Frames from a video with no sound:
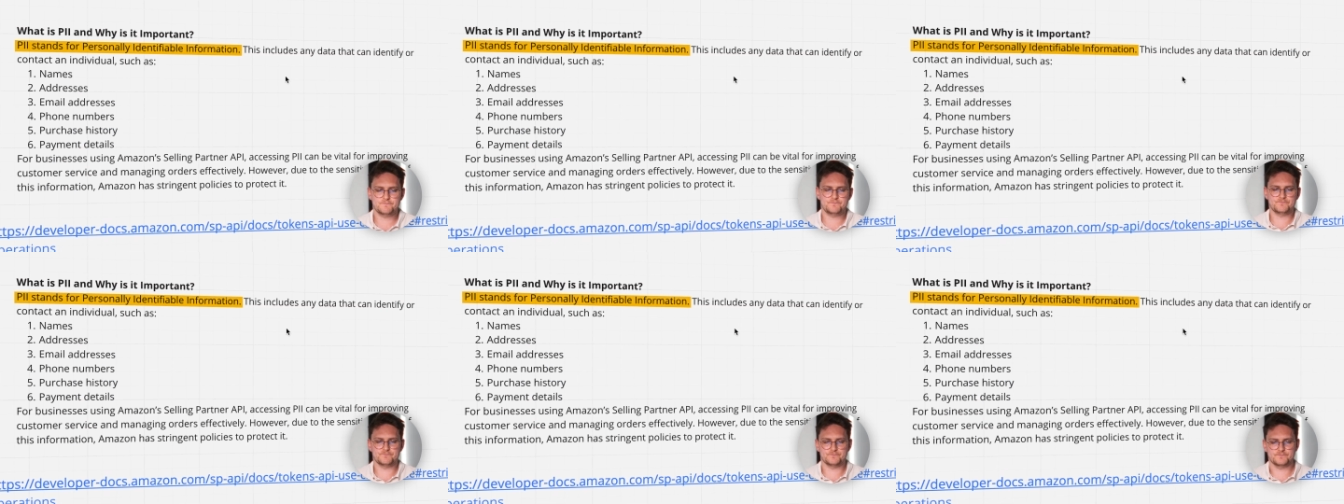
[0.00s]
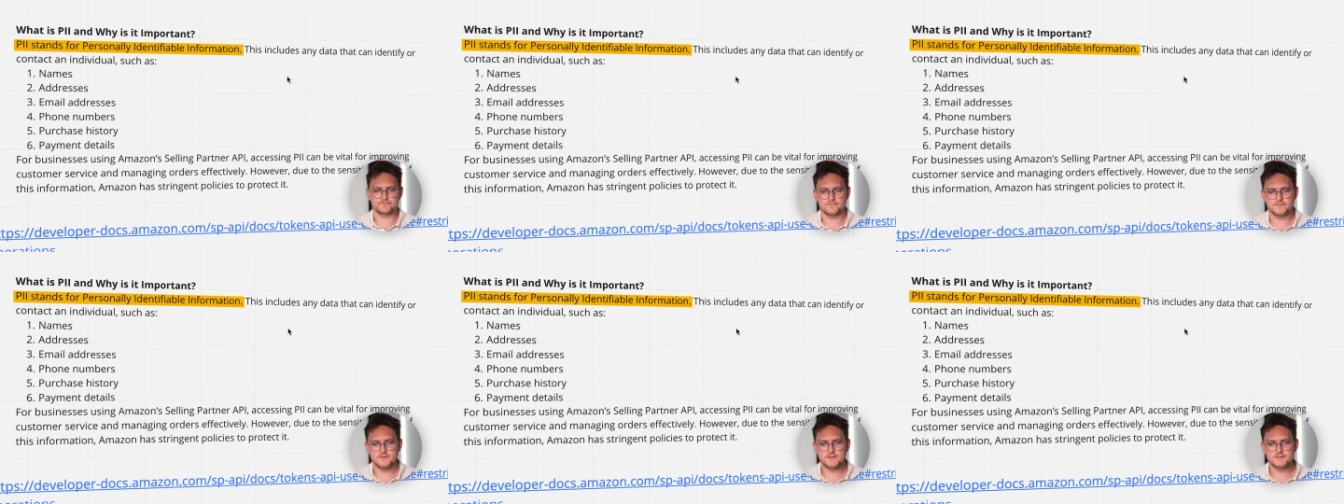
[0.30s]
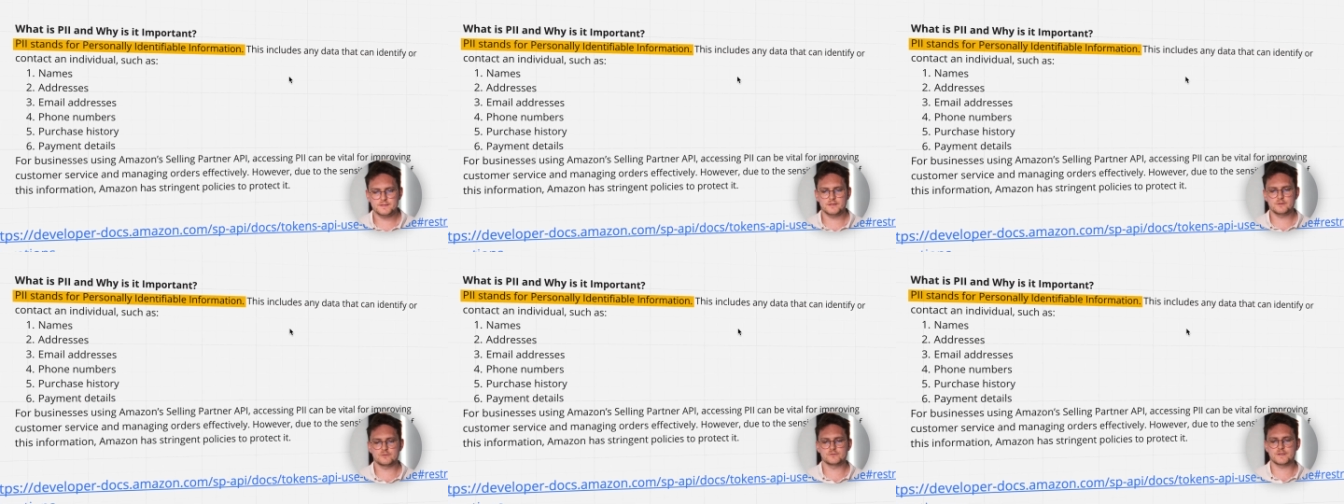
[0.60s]
mm, this
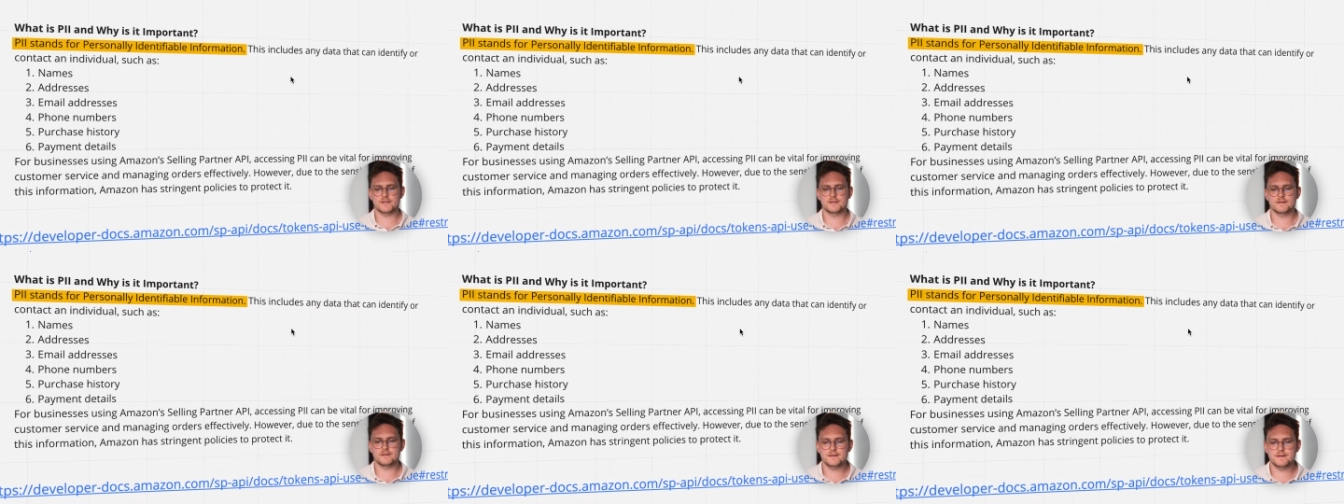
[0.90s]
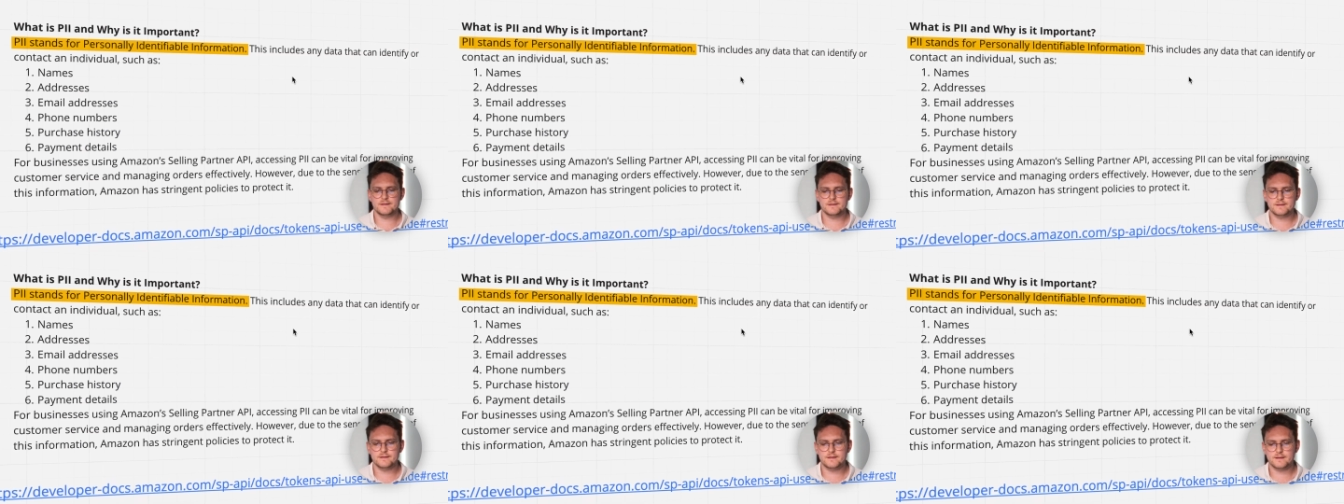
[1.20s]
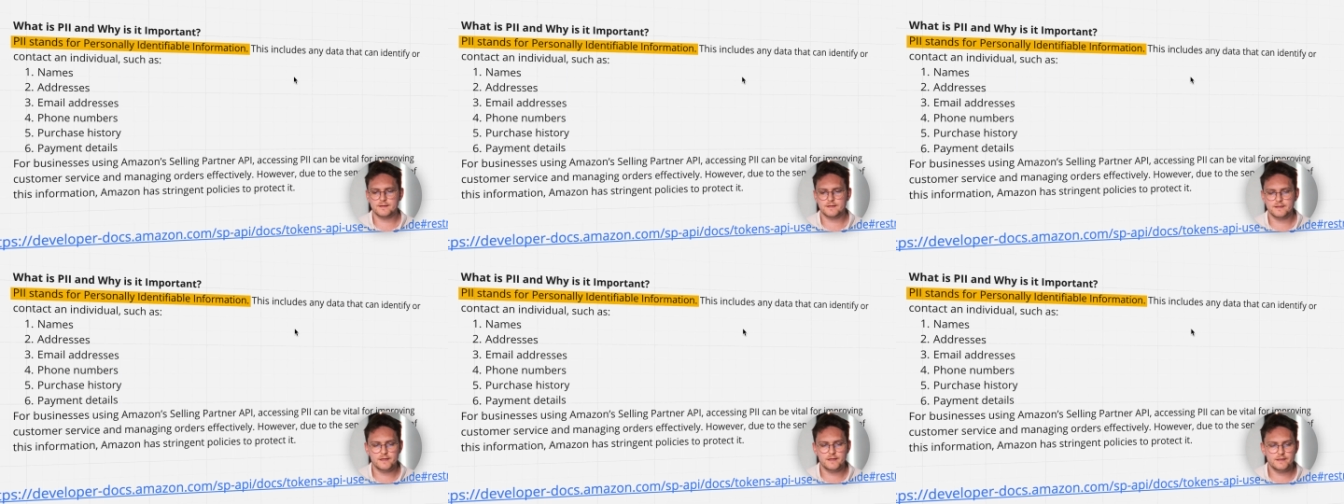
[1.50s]
includes any data that
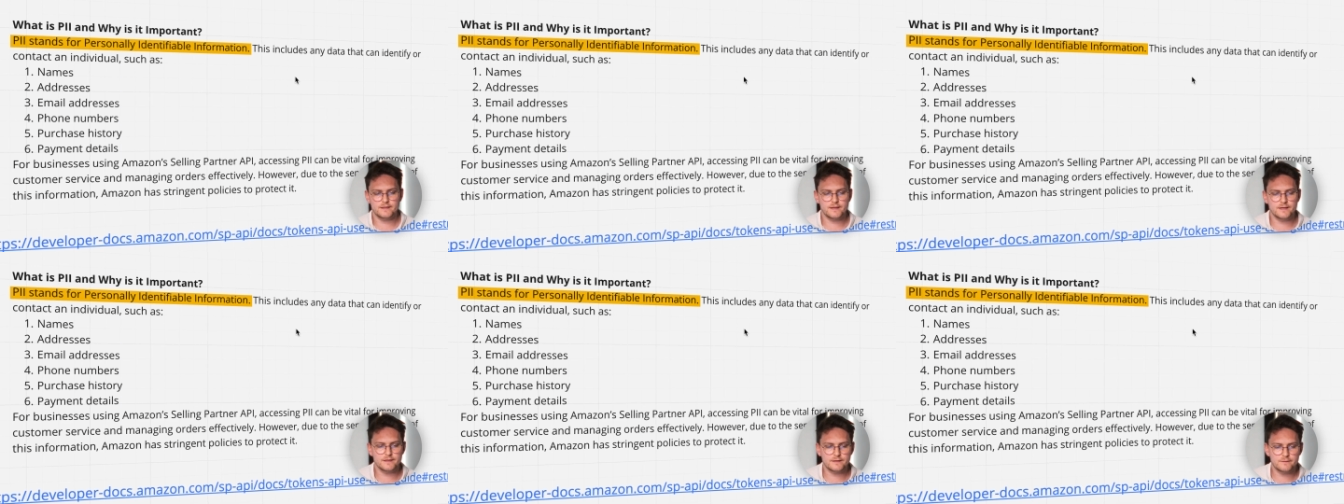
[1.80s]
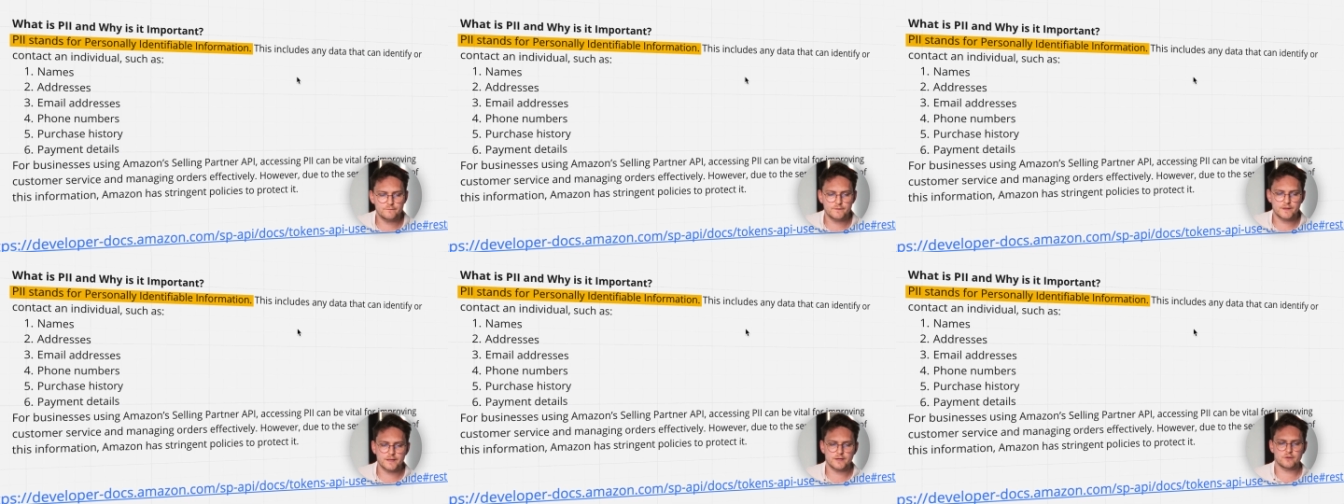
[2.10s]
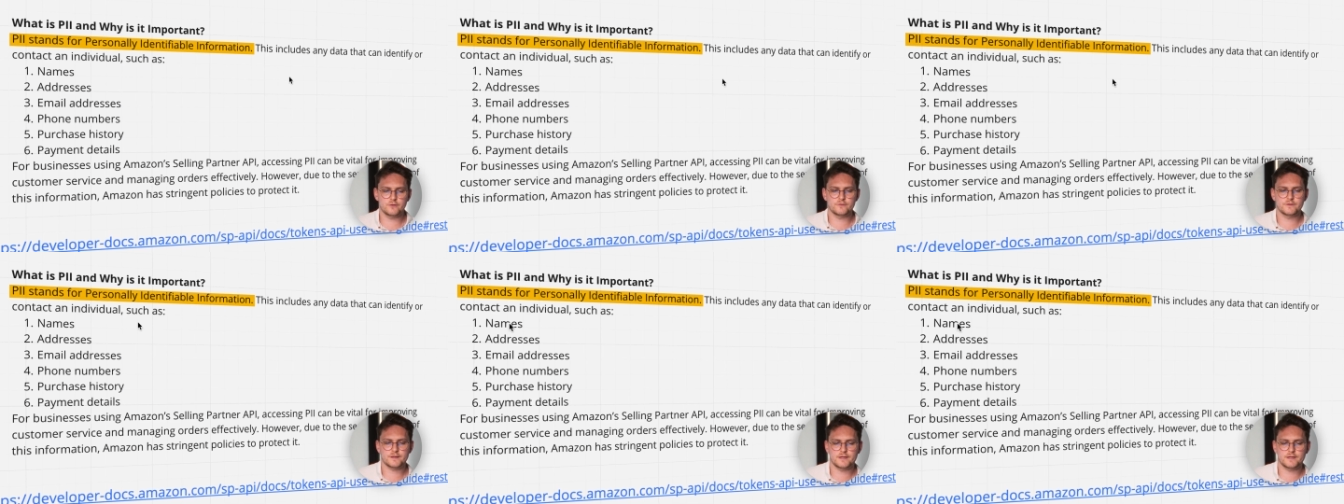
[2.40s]
can identify
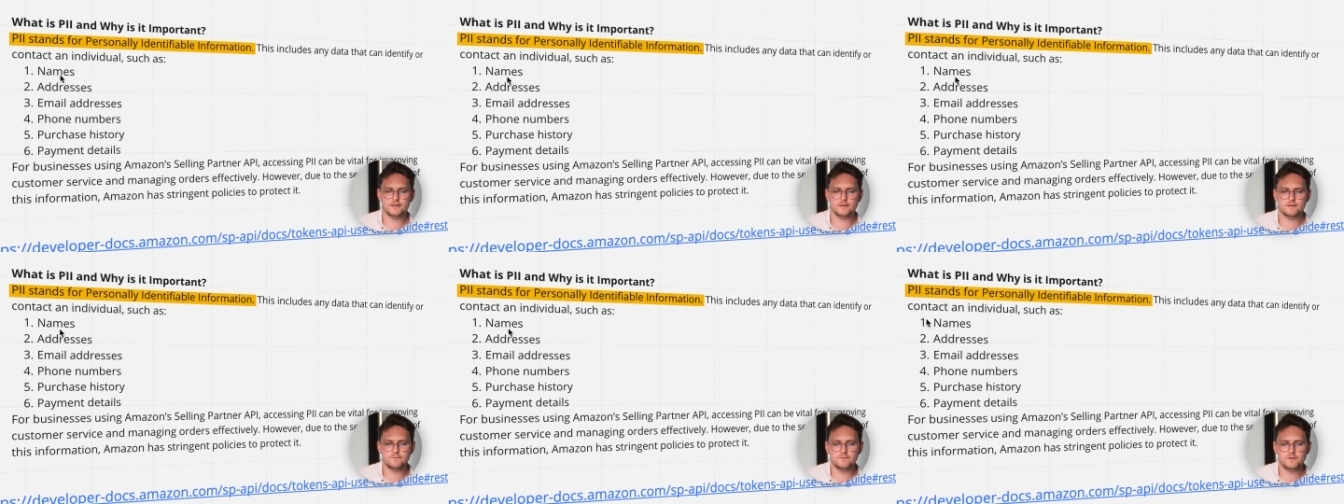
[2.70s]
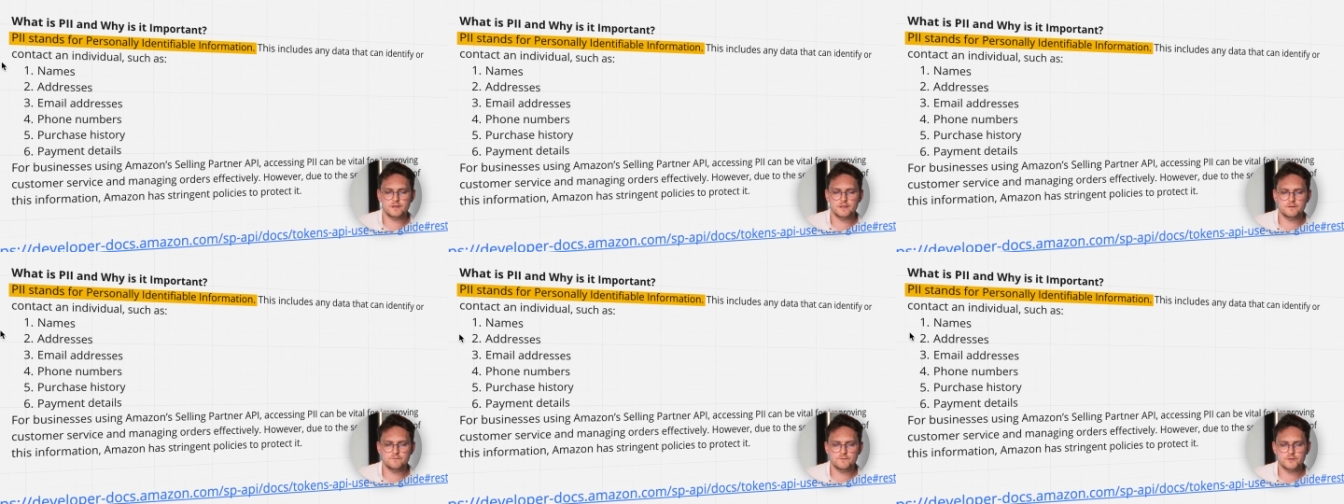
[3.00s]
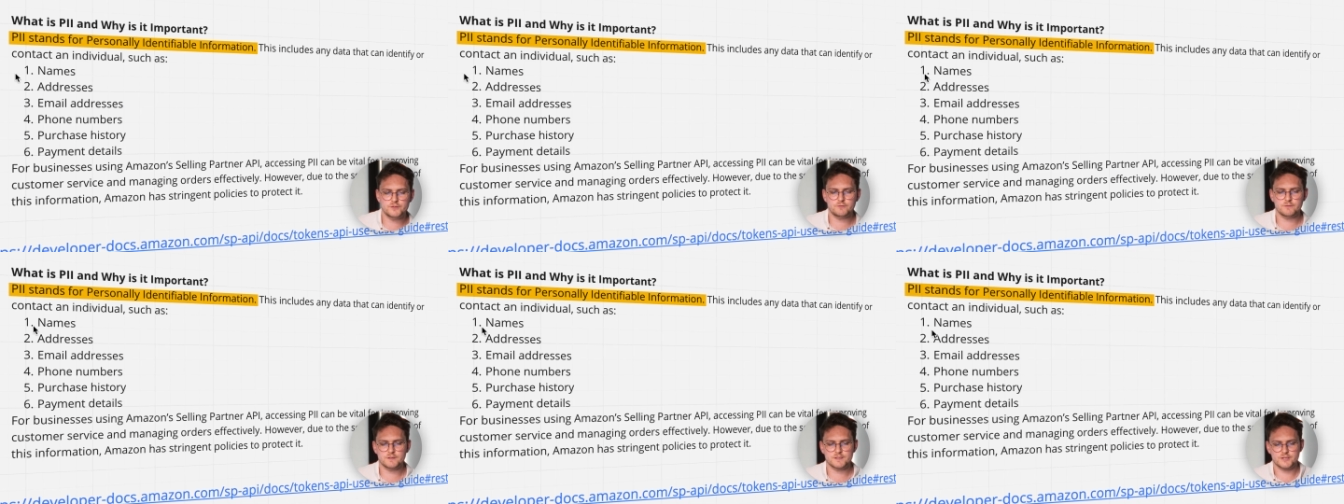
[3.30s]
contact and
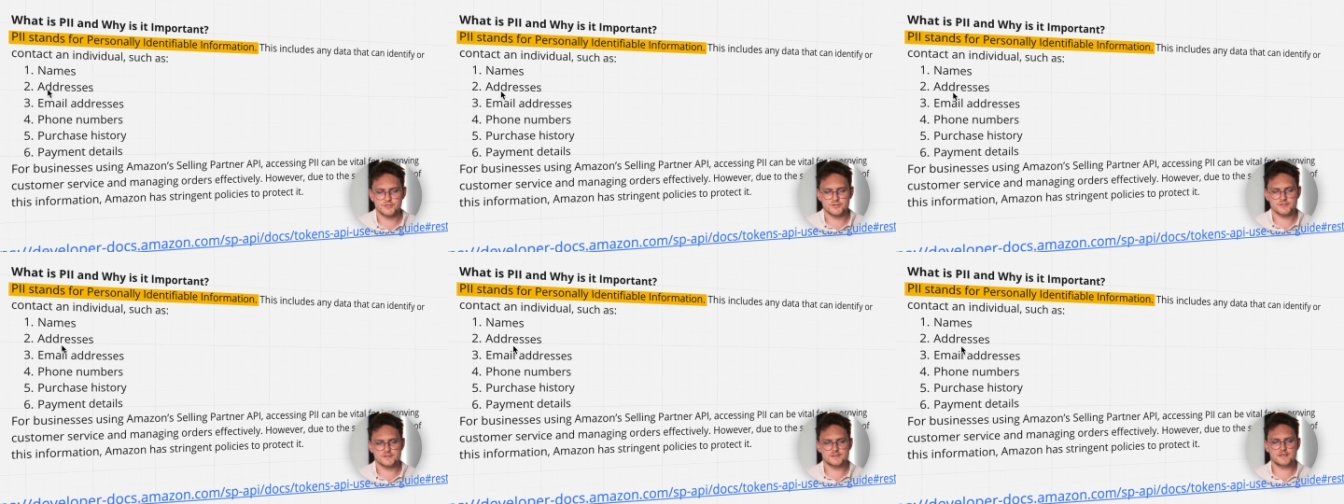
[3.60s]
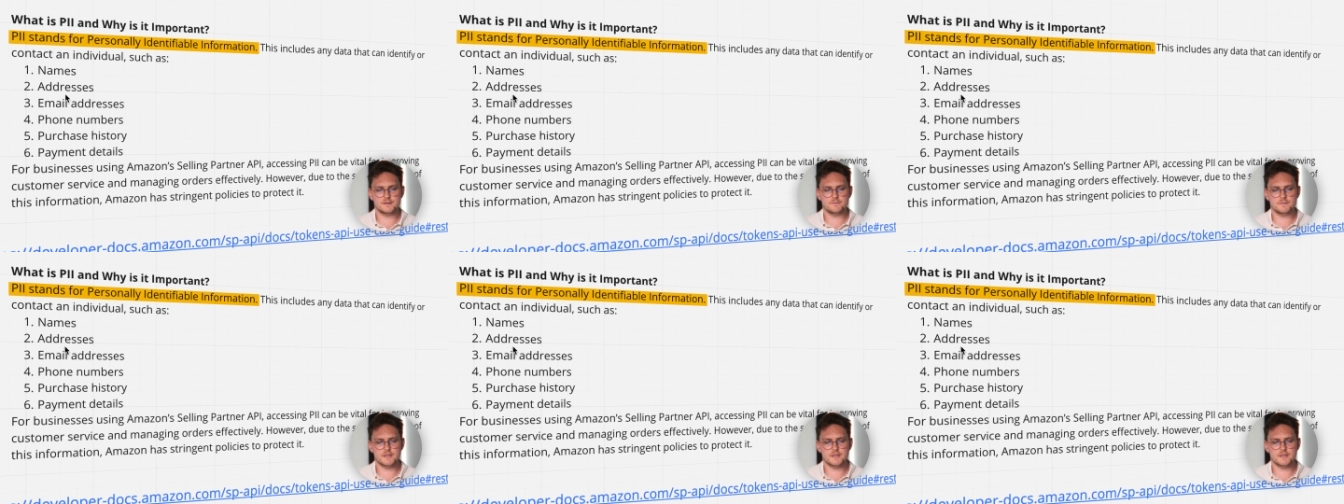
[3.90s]
individuals such as name,